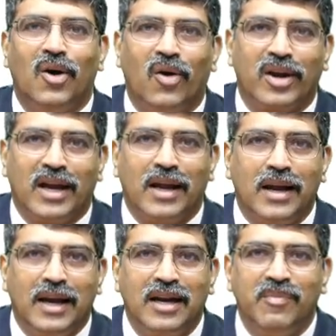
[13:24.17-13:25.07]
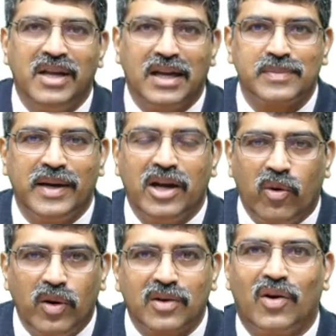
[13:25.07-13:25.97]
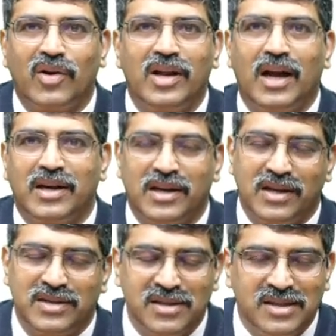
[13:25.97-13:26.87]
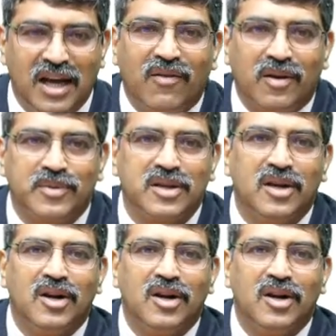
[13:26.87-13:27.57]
Okay, let me explain how a coronary artery disease develops.